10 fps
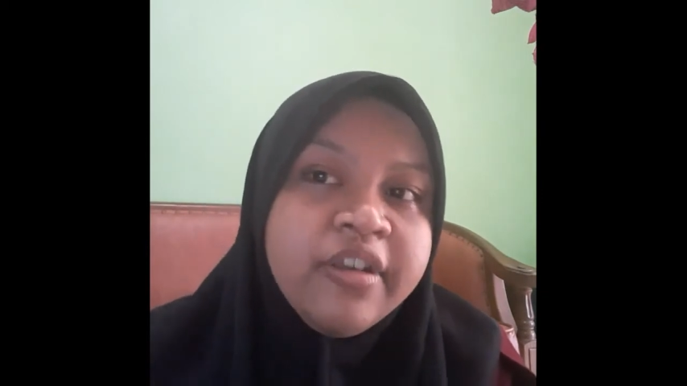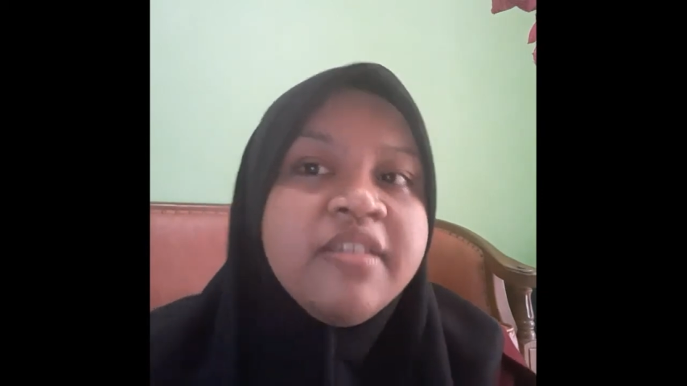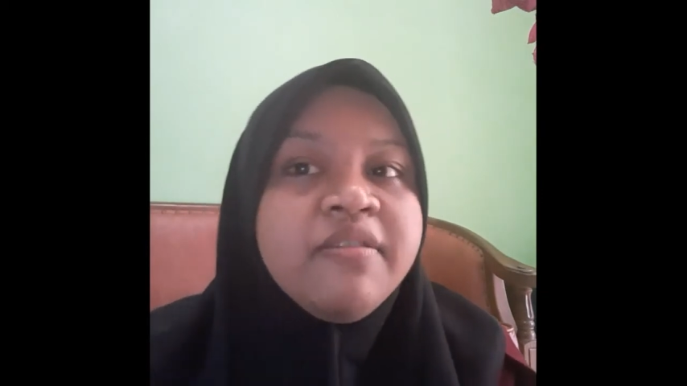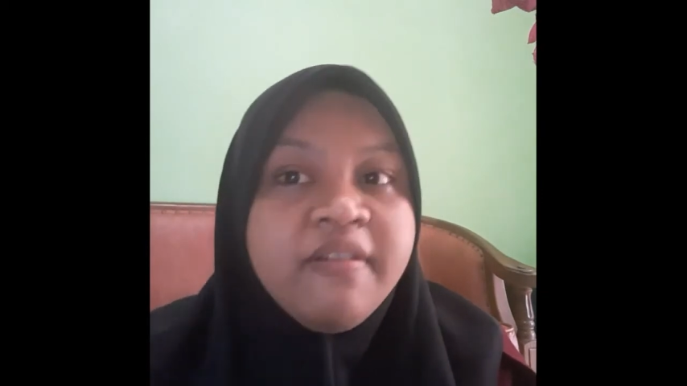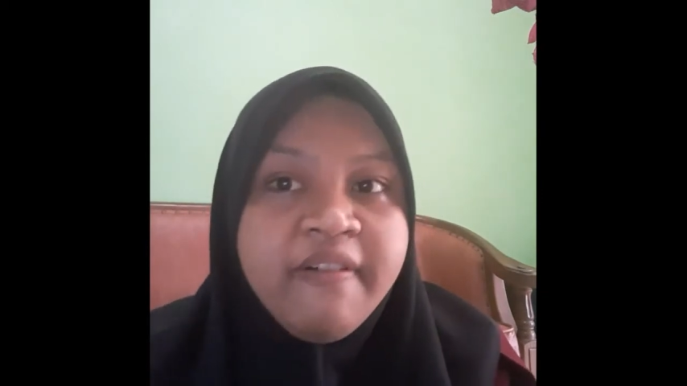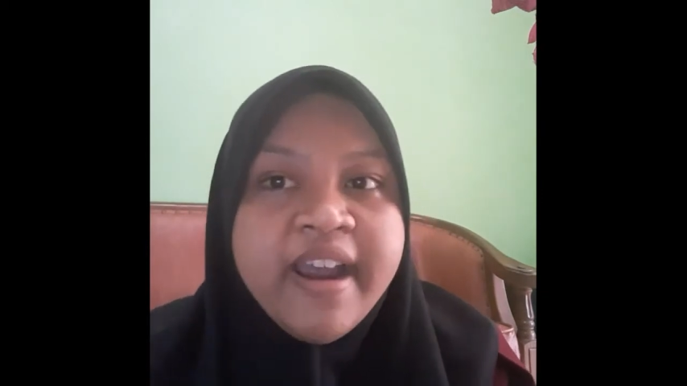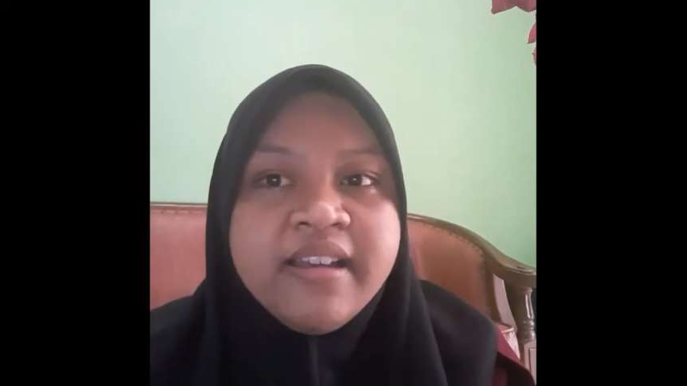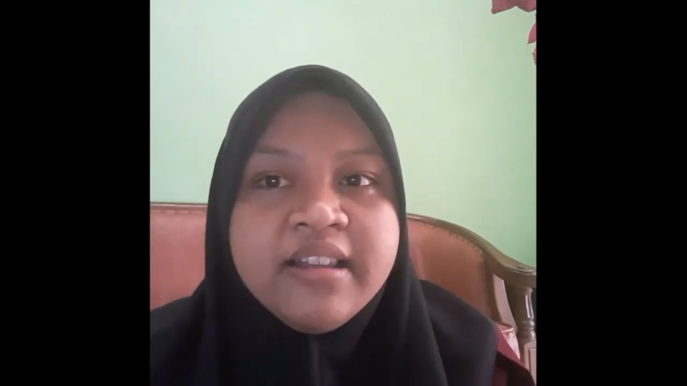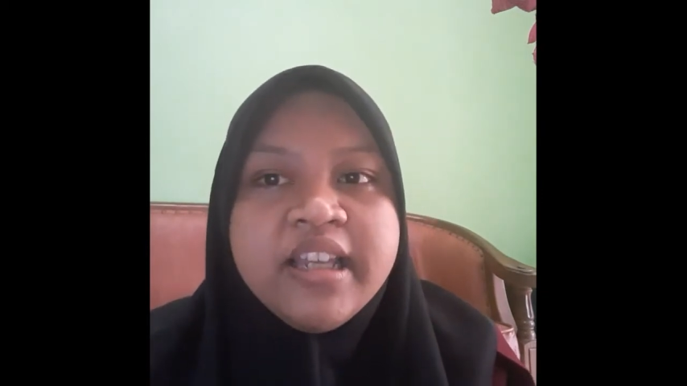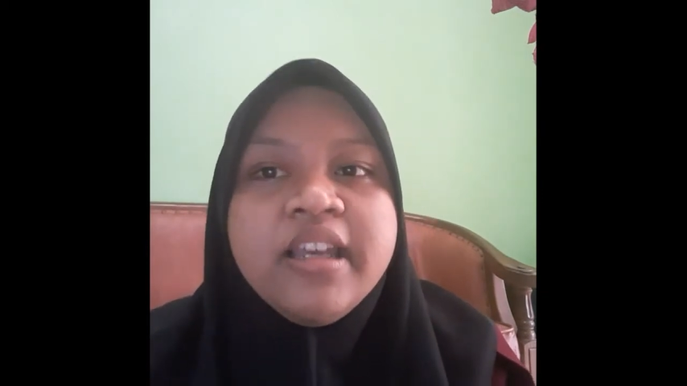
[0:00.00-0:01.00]

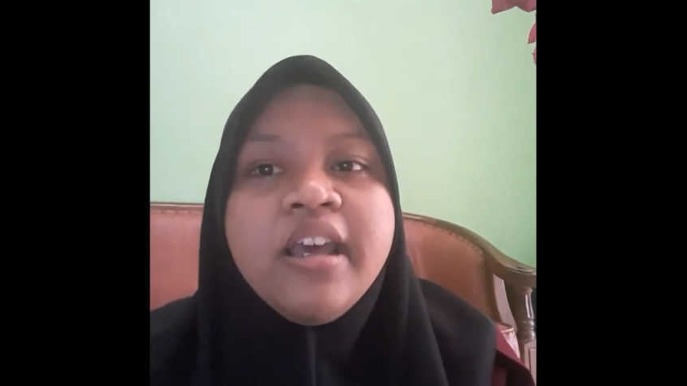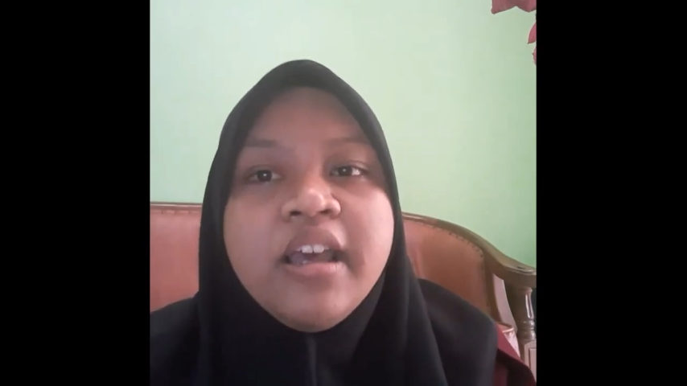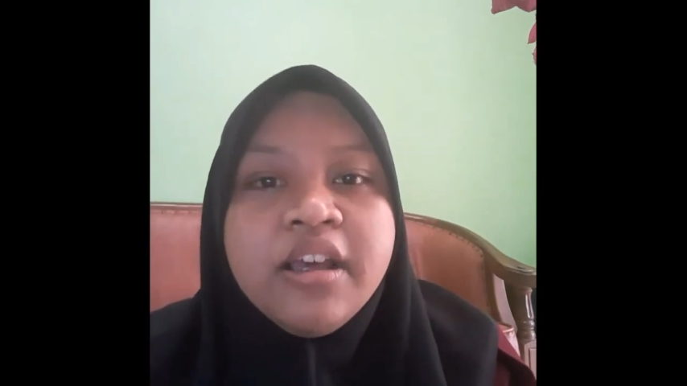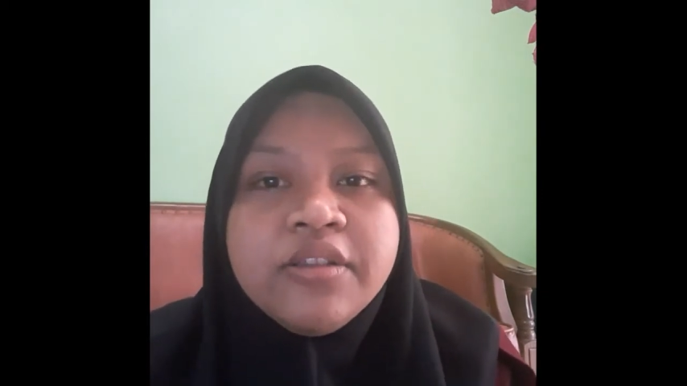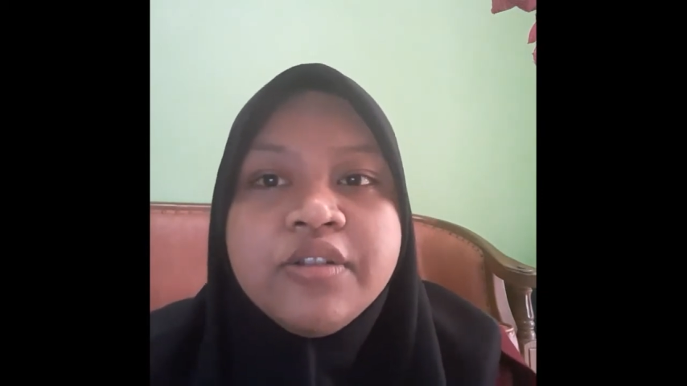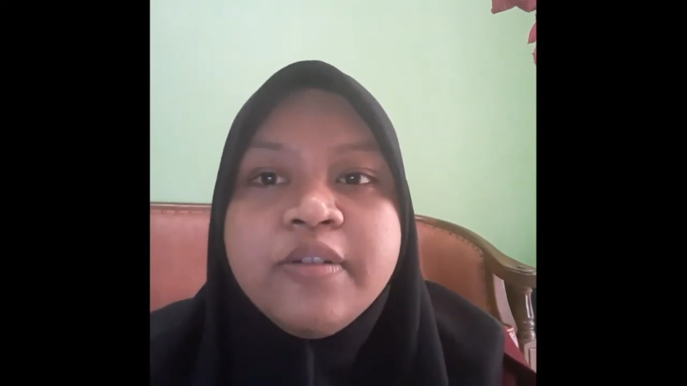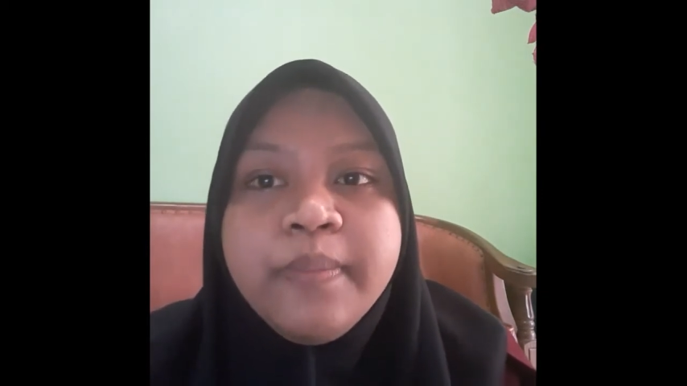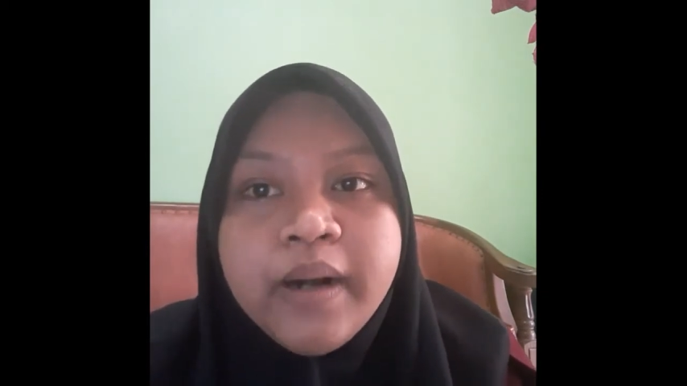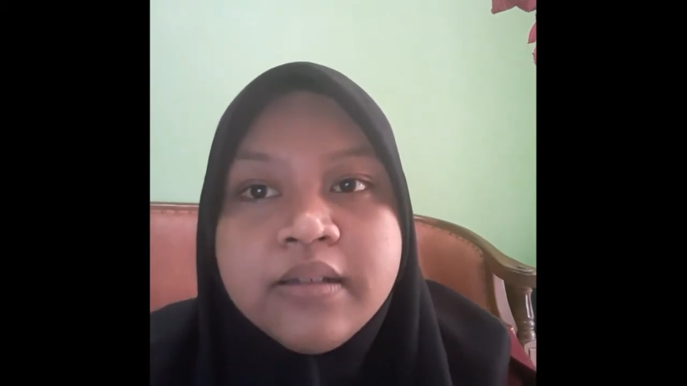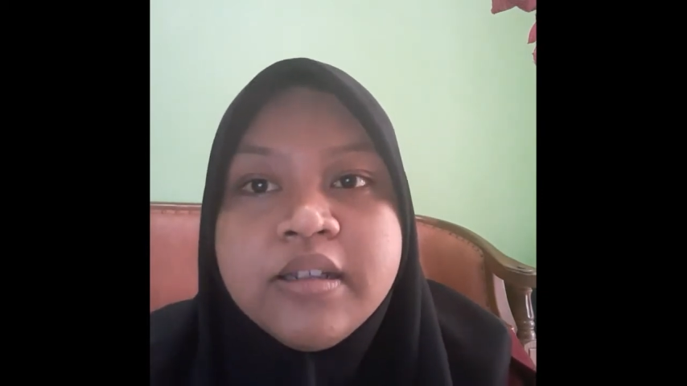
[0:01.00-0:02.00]
indirectly to the
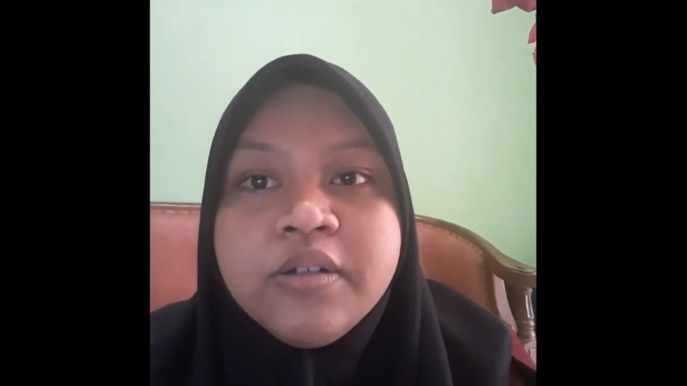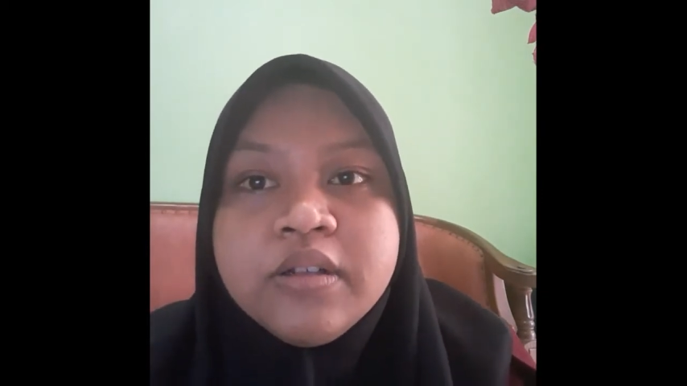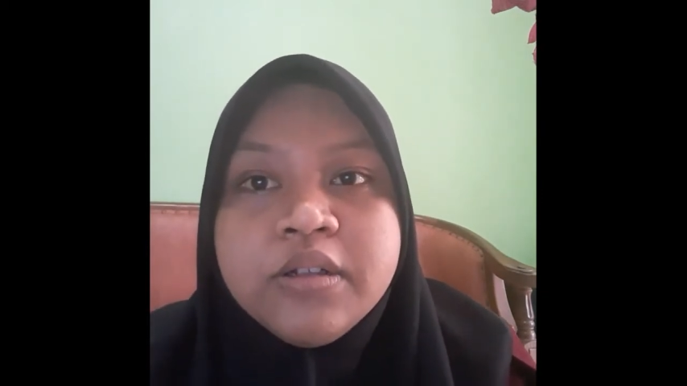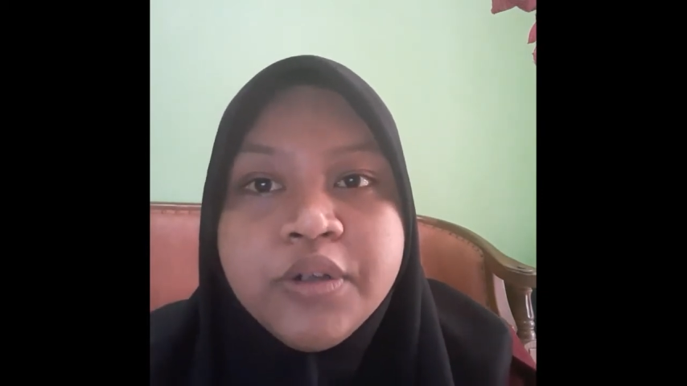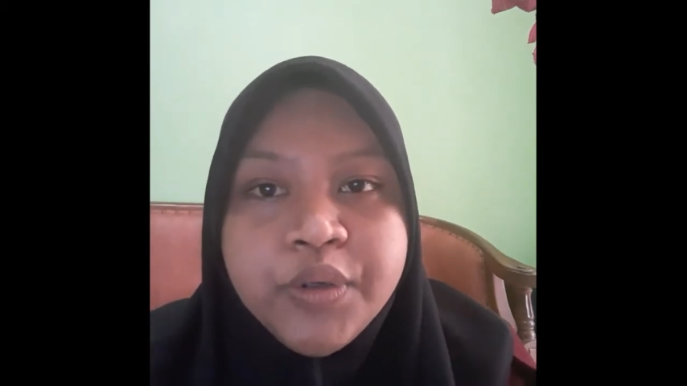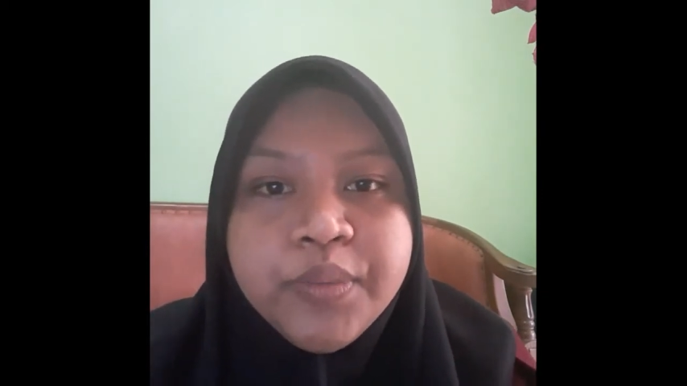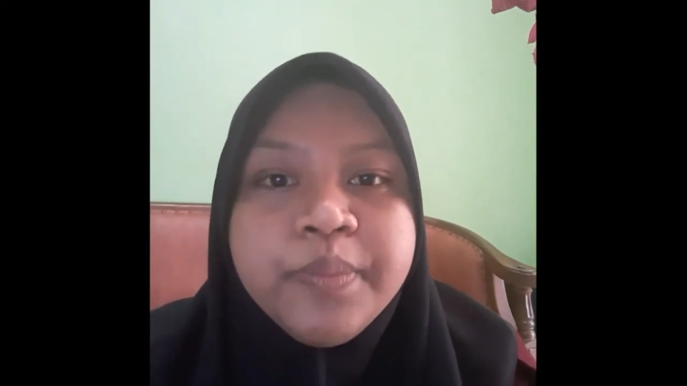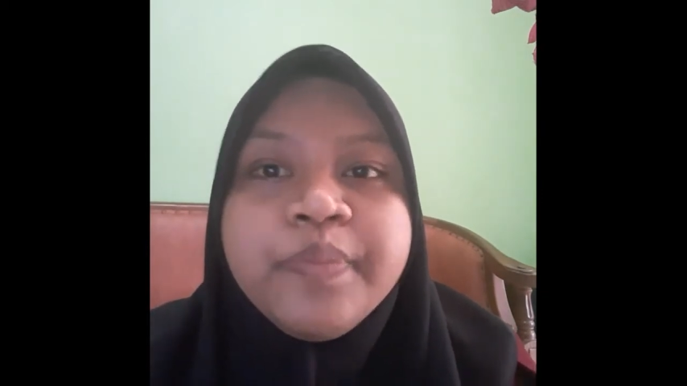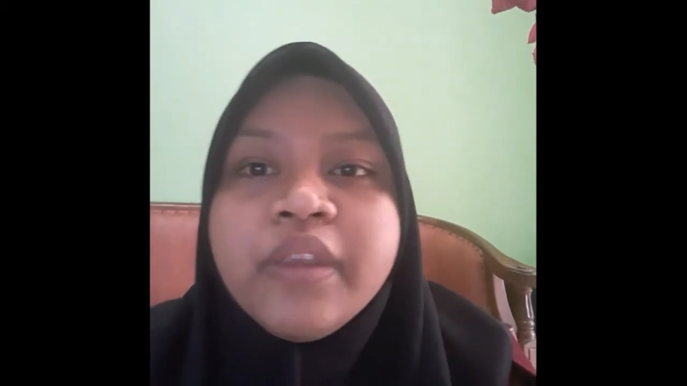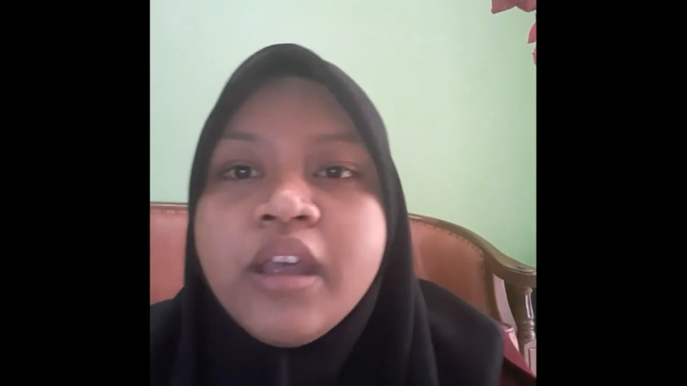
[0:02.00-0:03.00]
particular group.